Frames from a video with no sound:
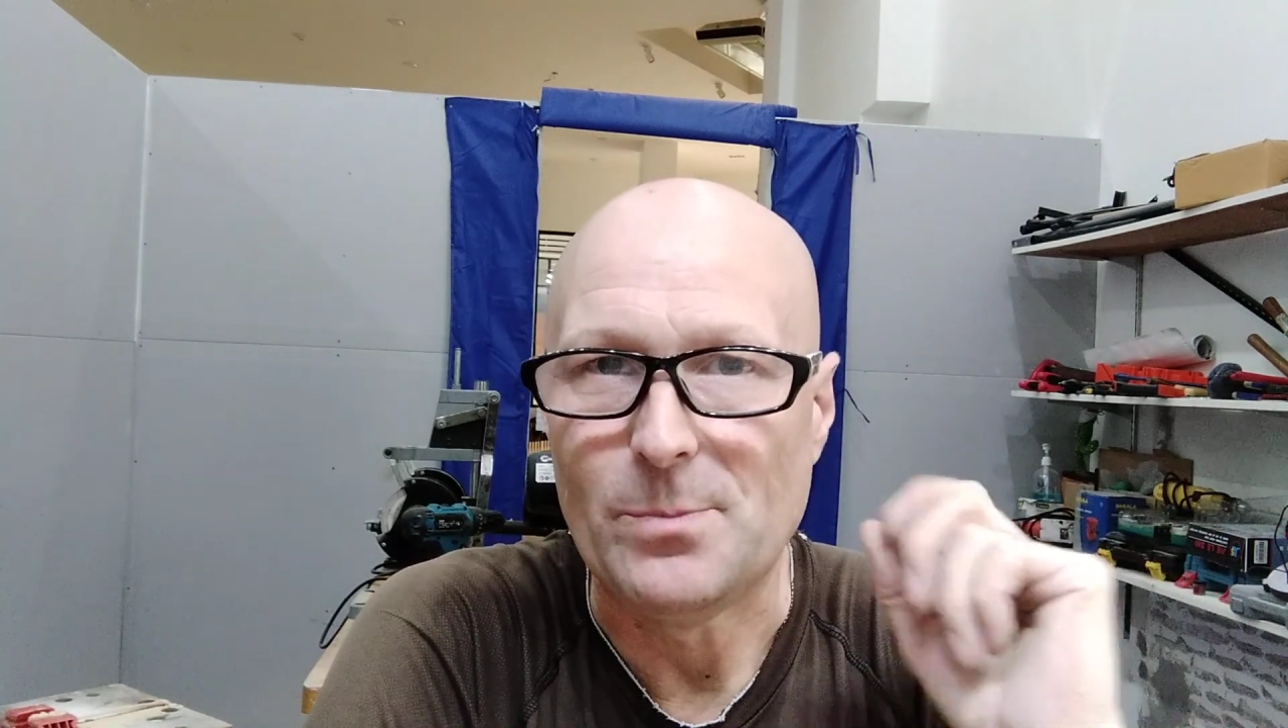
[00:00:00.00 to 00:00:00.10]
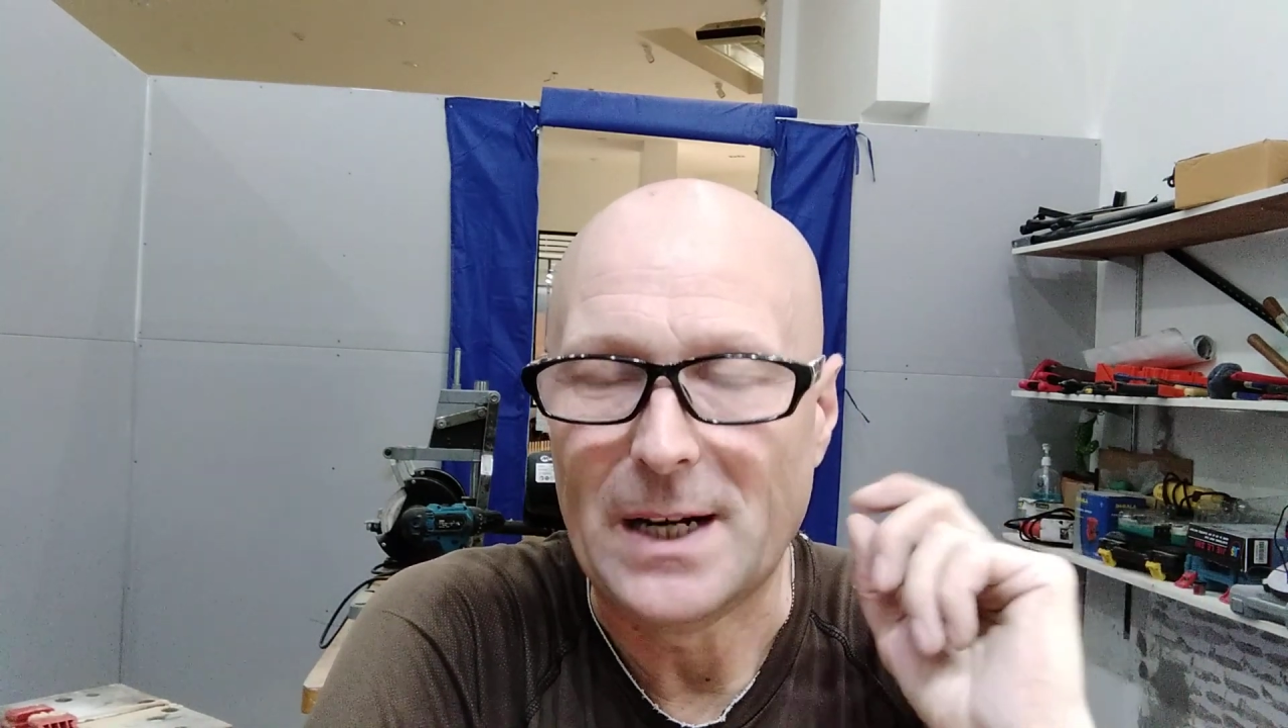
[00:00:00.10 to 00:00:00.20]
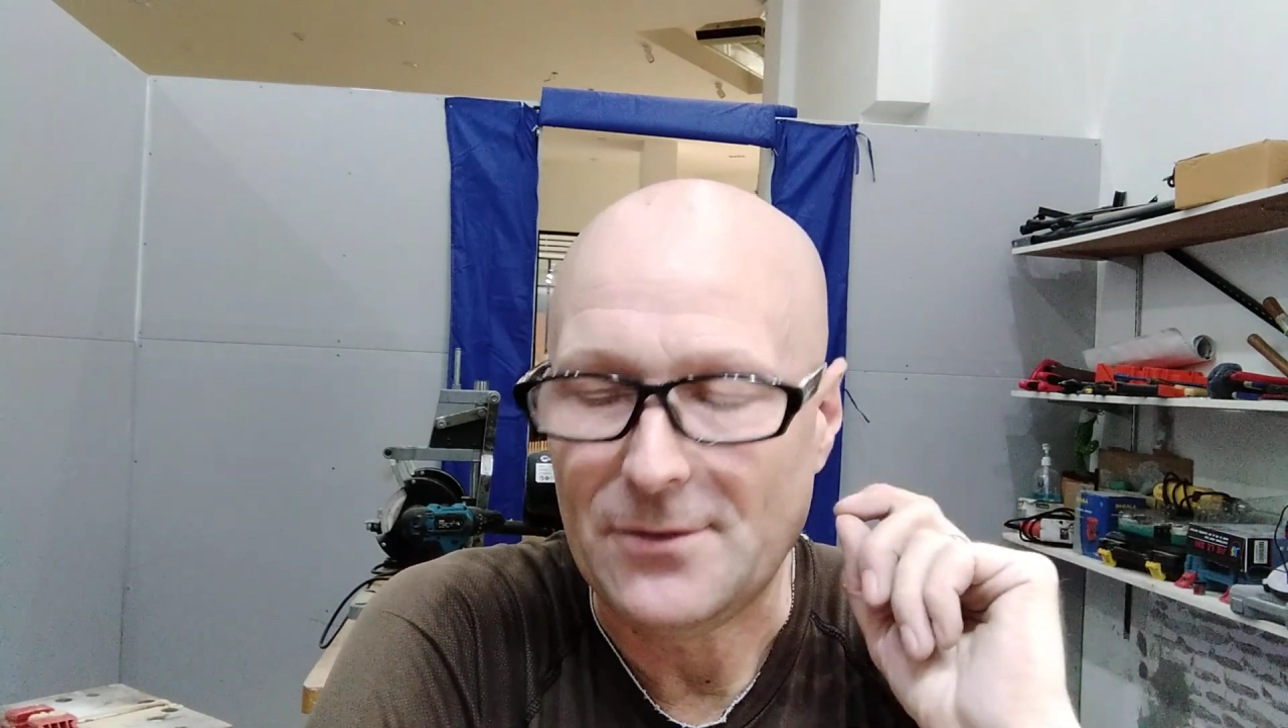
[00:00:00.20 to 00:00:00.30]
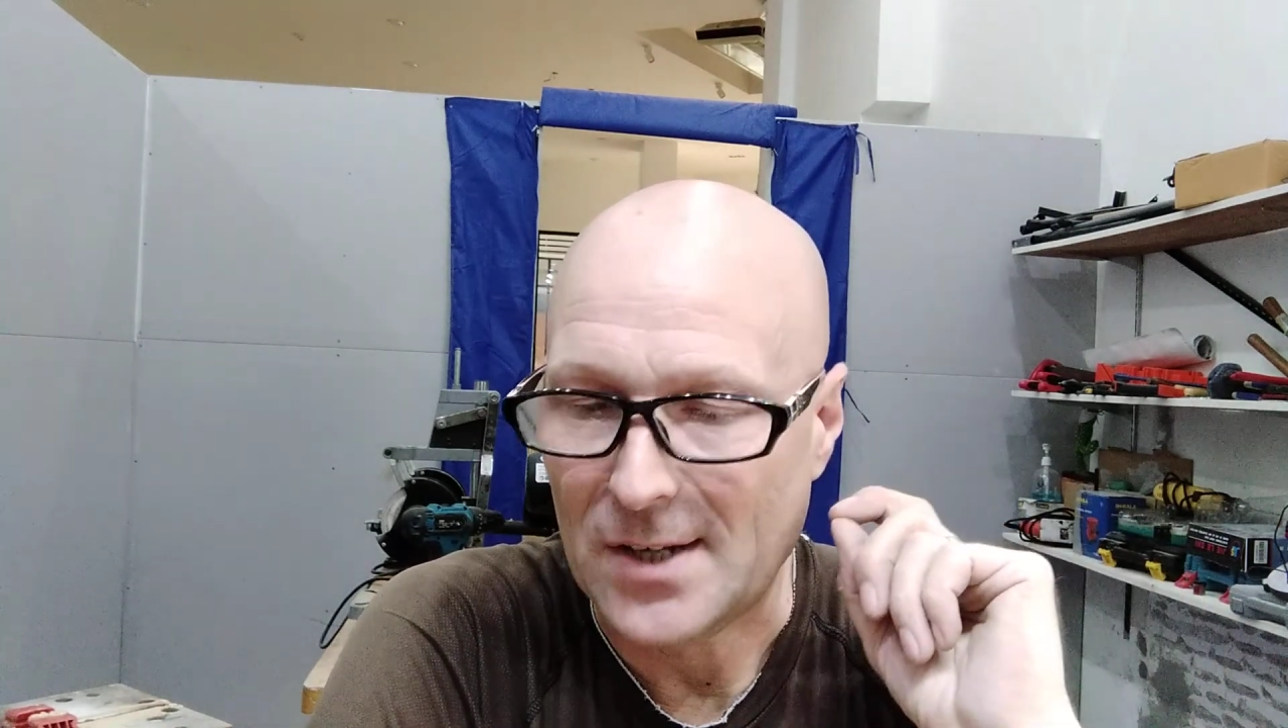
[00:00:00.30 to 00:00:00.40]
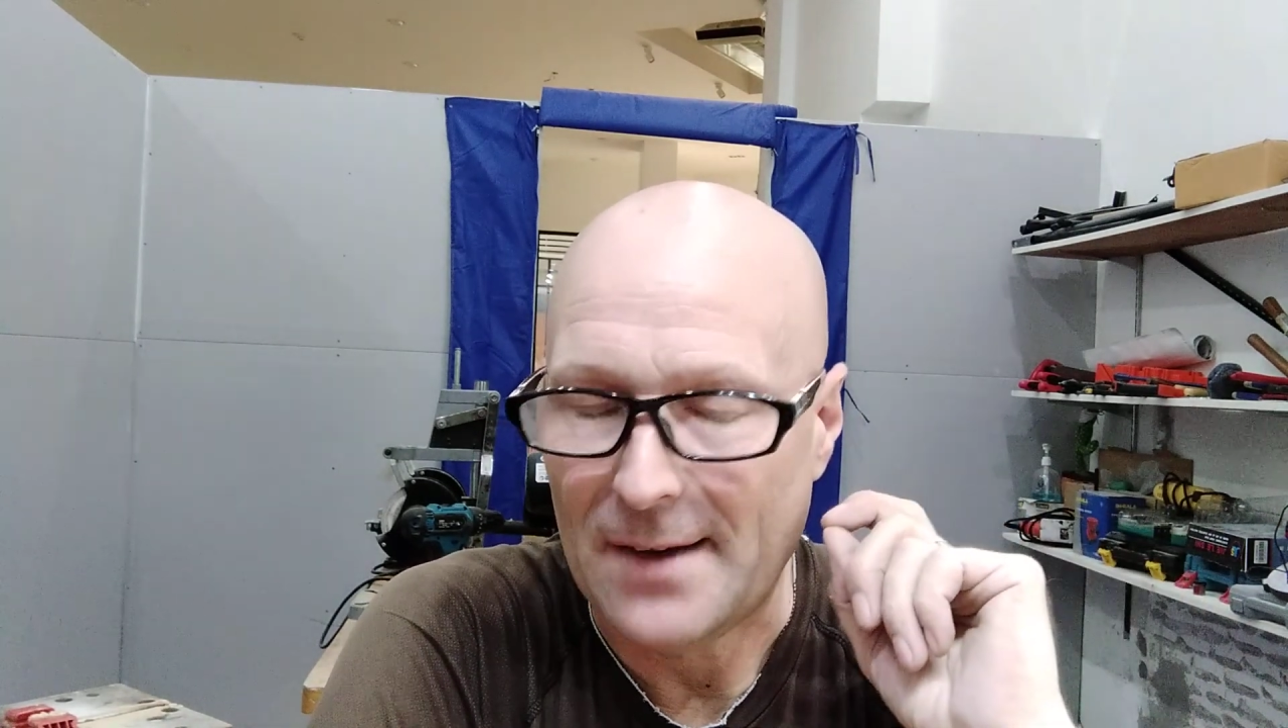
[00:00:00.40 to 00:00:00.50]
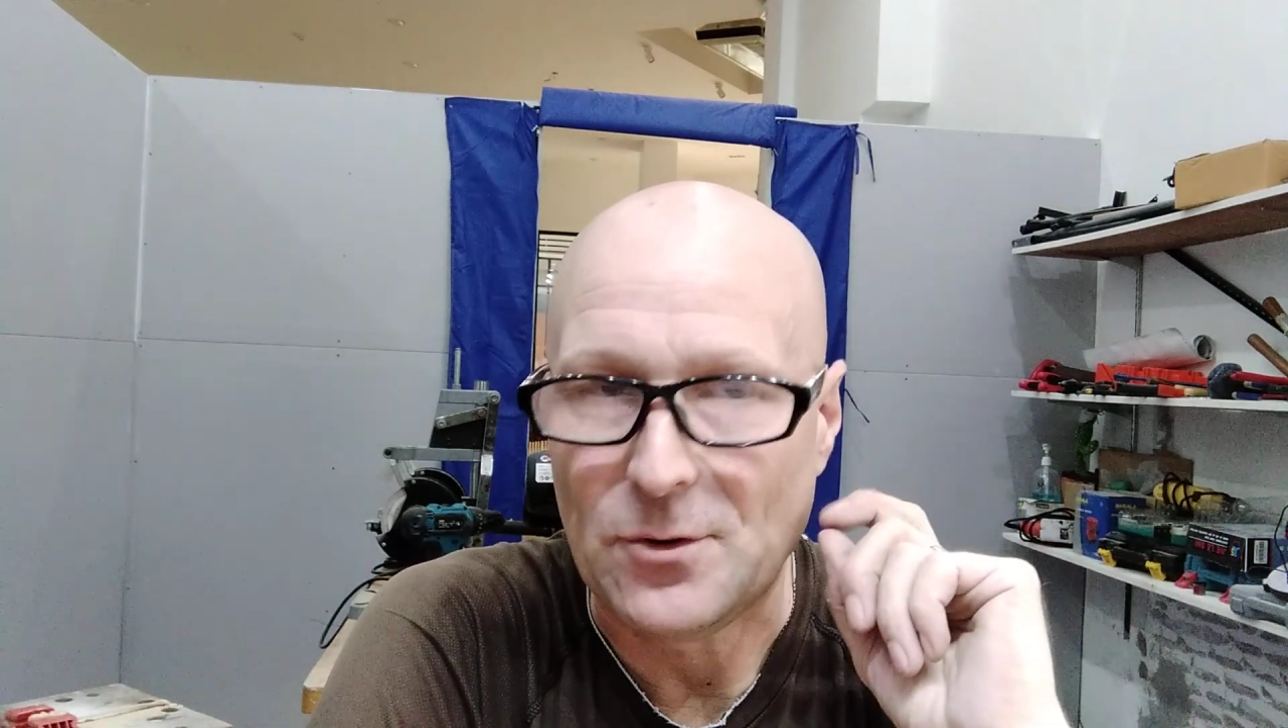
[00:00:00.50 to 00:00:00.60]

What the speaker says: if you haven't